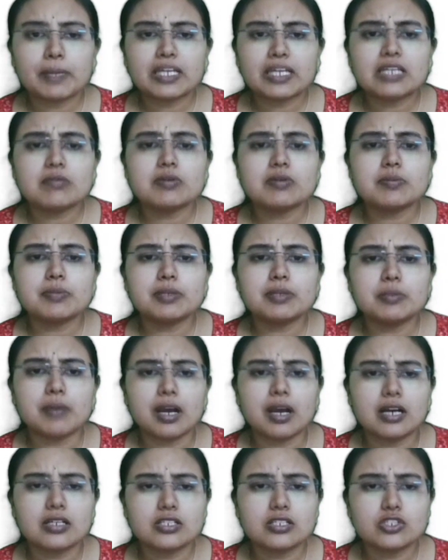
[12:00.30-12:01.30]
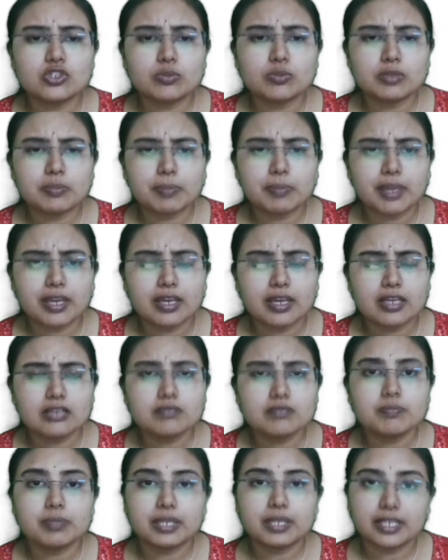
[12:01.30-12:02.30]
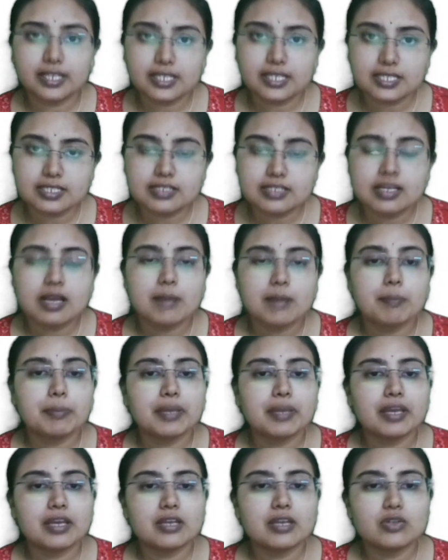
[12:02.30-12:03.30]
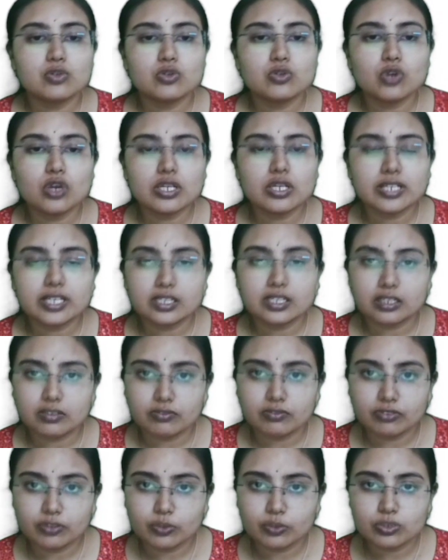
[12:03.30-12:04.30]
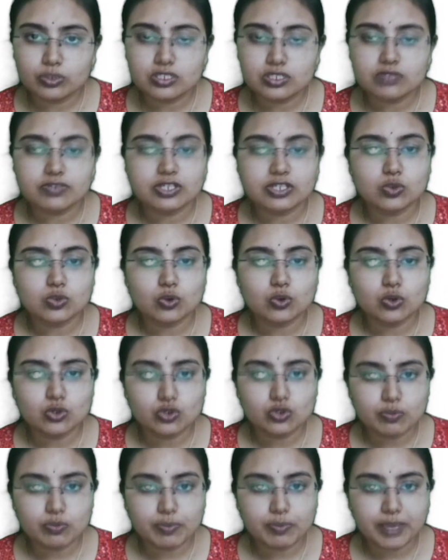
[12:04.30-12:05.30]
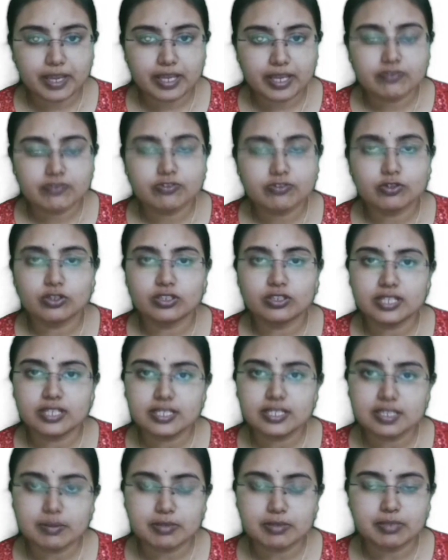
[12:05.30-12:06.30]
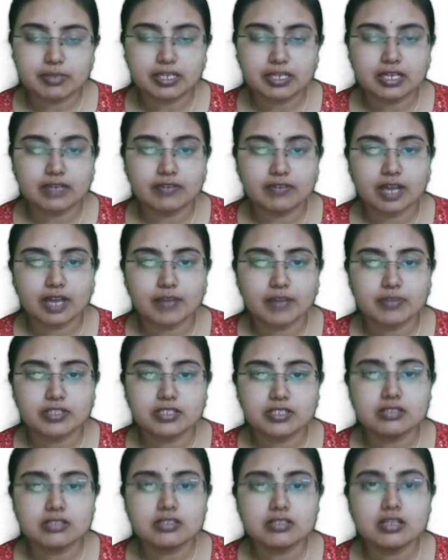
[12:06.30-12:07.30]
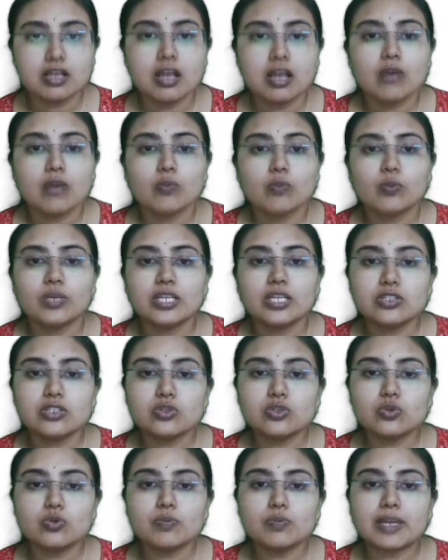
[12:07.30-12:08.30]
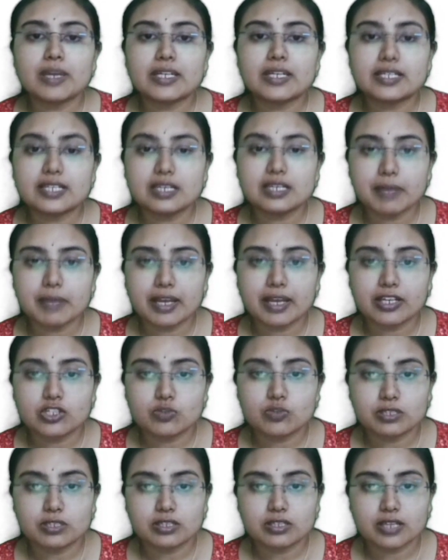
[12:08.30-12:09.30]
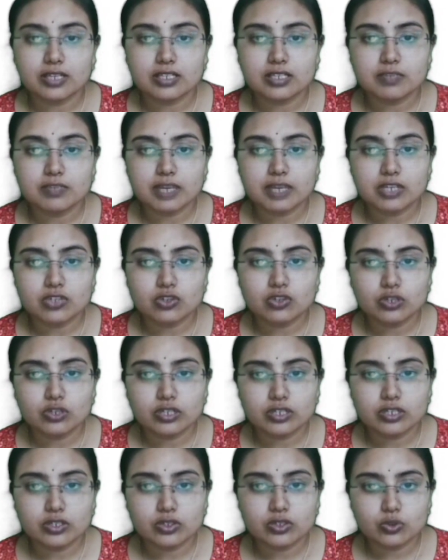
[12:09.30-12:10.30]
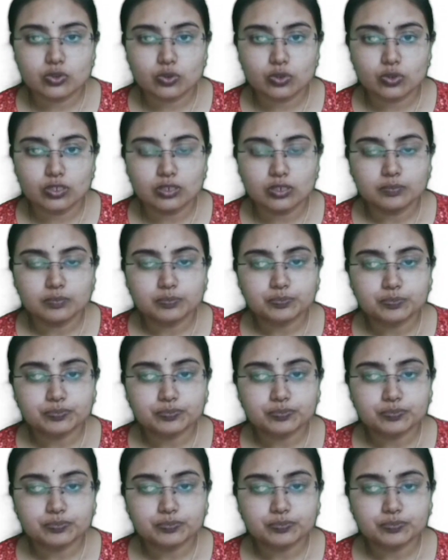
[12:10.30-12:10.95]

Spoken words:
many people marked it to be PAIR. Please, PAIR, do not get confused. We don't do PAIR for this amoebic liver abscess. We do medical management, that is metronidazole